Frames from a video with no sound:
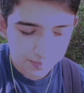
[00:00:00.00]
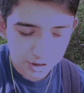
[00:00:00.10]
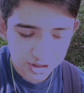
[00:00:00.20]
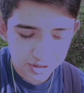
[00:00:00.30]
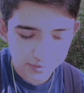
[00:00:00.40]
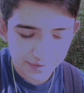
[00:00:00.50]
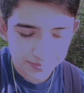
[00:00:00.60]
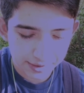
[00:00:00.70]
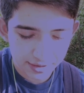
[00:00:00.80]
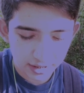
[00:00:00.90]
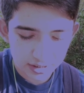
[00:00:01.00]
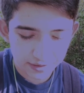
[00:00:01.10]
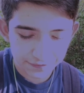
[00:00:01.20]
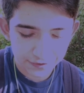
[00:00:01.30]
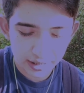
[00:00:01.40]
Persians arrived to Marathon
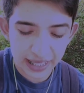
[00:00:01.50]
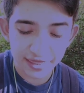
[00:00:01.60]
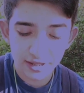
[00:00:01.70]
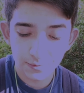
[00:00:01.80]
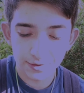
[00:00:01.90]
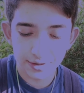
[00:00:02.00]
to confront Athenian